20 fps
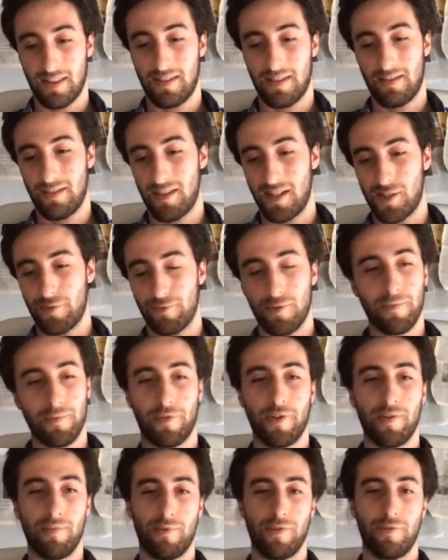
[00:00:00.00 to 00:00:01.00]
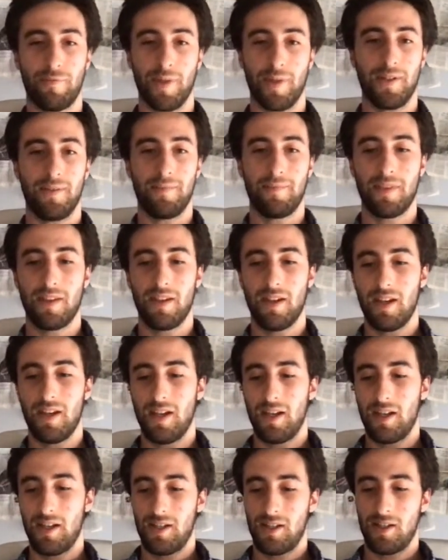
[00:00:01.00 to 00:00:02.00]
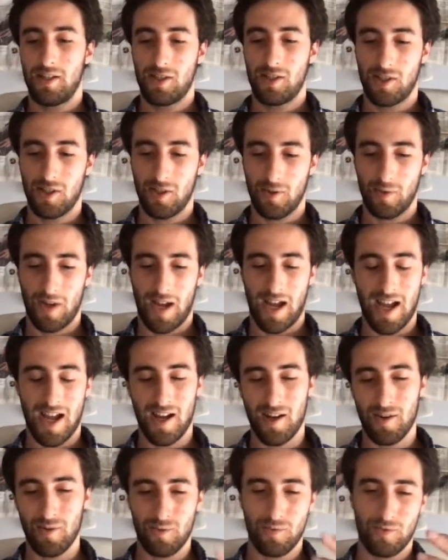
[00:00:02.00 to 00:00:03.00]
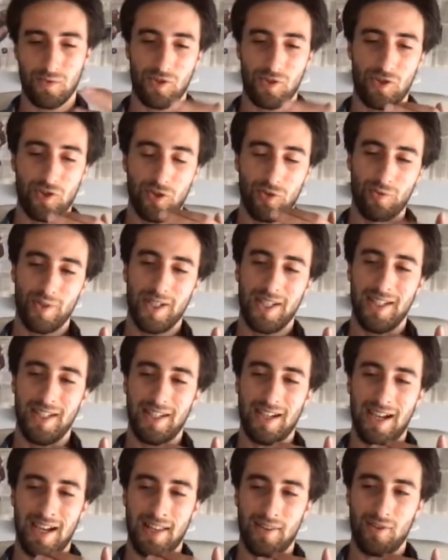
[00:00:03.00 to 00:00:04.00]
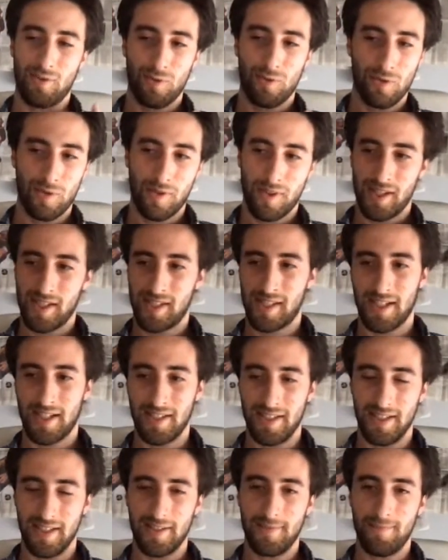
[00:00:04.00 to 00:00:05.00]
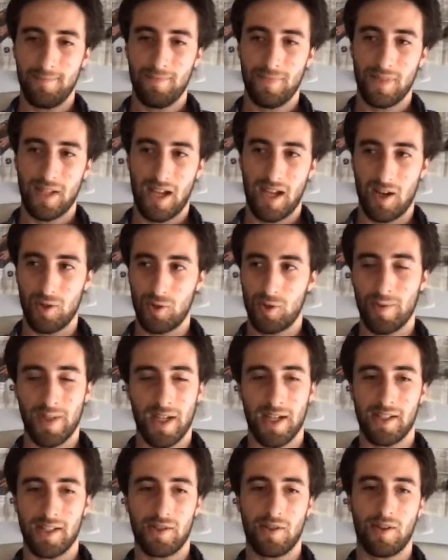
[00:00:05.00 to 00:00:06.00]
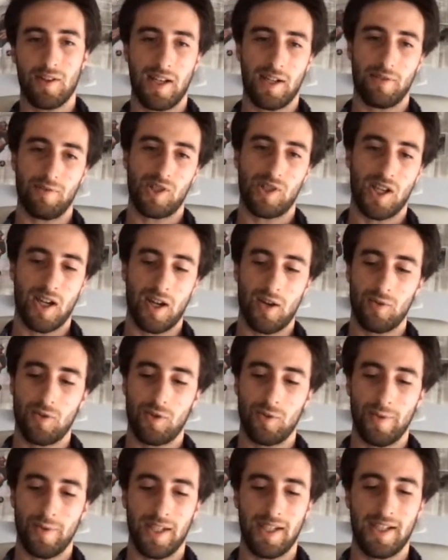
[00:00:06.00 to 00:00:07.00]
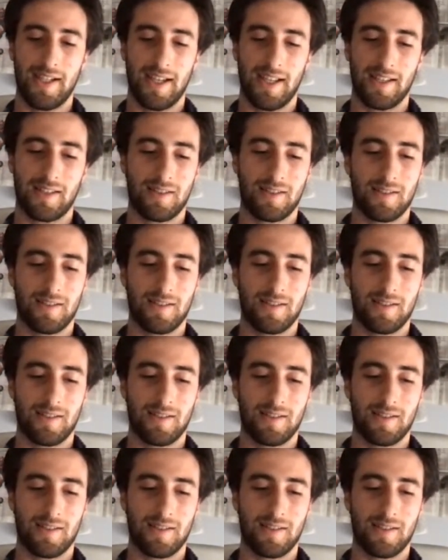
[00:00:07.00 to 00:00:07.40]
there's room for improvement. So how do we add all of this idea? How do we add it to the language? How do we get